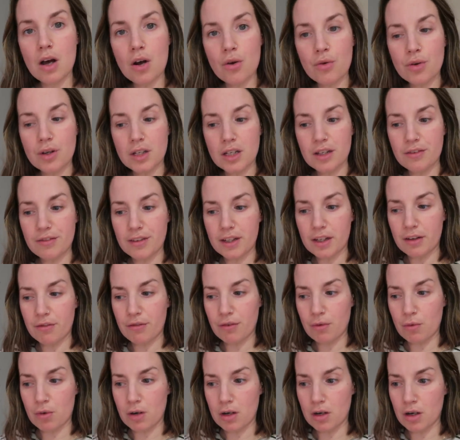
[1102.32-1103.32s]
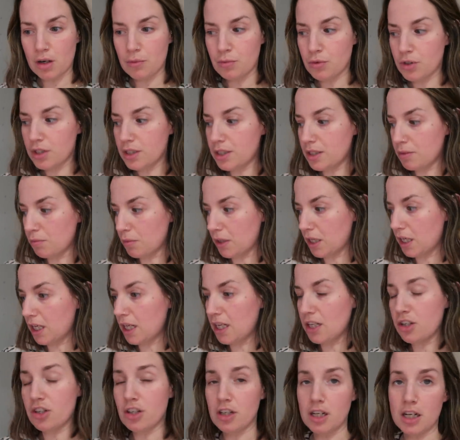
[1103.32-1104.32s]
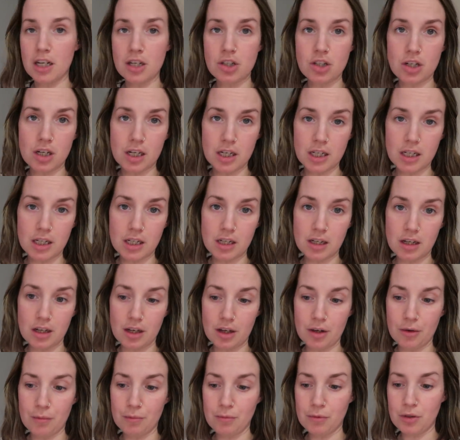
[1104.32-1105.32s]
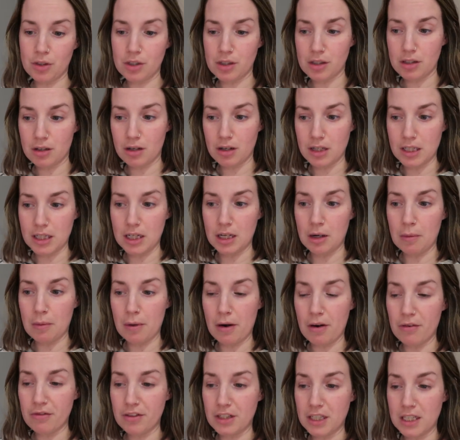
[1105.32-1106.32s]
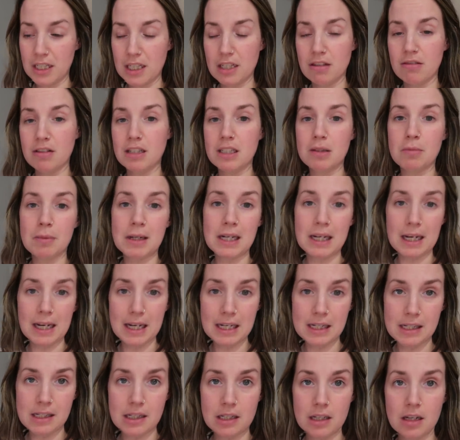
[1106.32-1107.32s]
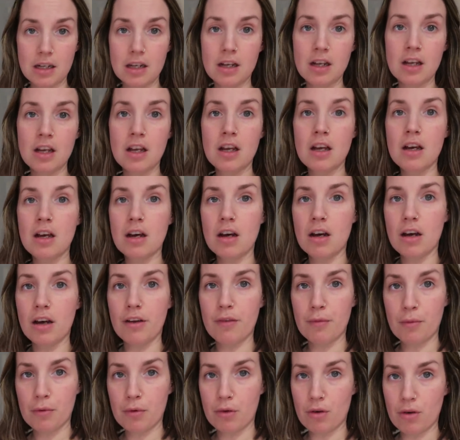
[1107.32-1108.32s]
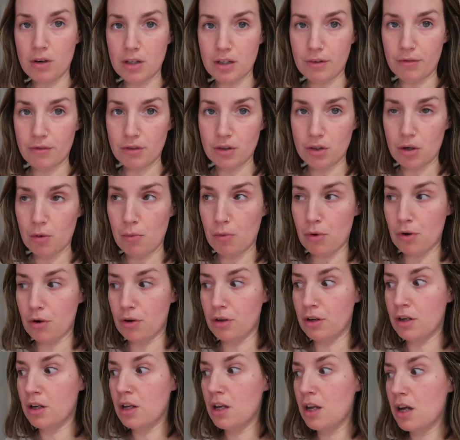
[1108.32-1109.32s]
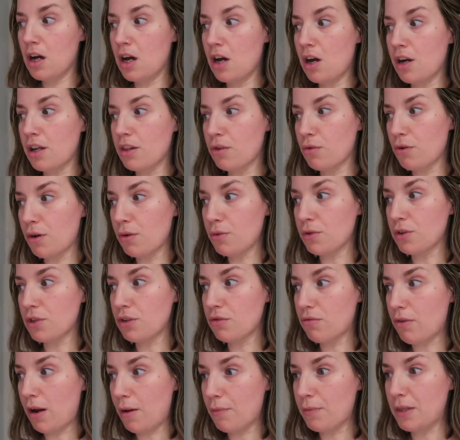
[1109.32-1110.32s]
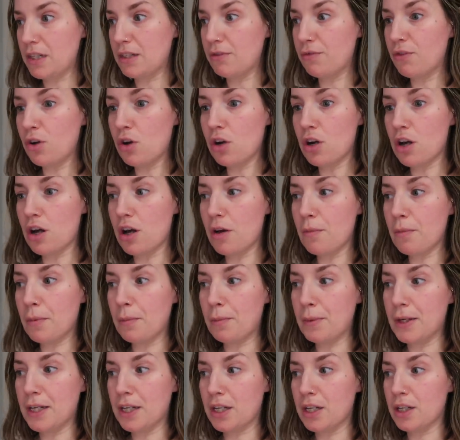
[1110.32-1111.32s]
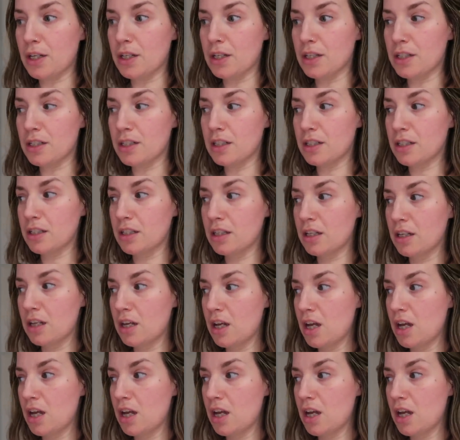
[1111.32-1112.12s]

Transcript: Oh, good evening, everyone. I'm just in my kitchen, actually. I'm just tidying up after dinner. It's a bit later. I've got a different top on. I thought I would just wrap this vlog up, because